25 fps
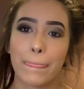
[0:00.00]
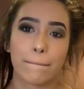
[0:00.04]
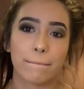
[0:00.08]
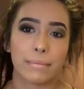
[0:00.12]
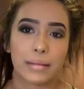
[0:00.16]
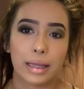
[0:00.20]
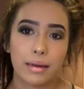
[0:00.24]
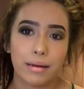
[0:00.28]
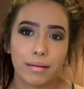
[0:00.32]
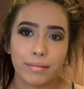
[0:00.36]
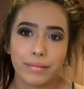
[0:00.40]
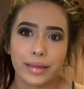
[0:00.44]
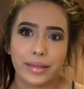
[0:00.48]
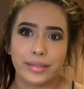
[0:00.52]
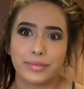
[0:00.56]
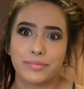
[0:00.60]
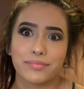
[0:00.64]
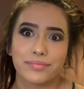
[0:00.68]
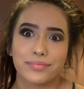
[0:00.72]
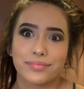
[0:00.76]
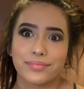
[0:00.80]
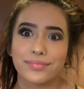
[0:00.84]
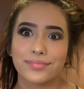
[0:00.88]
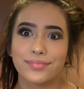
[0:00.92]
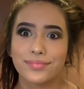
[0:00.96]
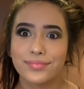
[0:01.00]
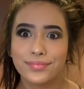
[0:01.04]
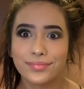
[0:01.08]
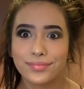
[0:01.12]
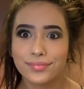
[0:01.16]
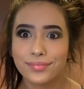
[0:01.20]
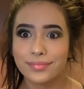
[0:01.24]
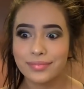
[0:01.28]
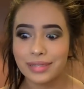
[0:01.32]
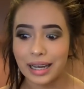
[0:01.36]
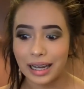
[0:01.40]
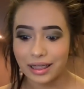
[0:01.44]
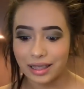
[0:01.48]
you know, like
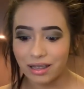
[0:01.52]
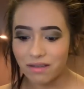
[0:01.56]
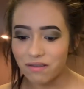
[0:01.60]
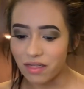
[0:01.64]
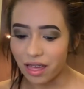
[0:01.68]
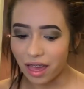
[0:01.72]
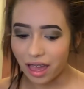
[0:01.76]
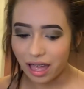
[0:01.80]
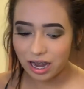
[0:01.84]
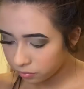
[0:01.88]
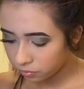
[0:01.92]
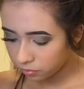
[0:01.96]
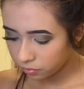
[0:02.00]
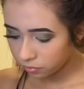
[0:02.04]
I love that.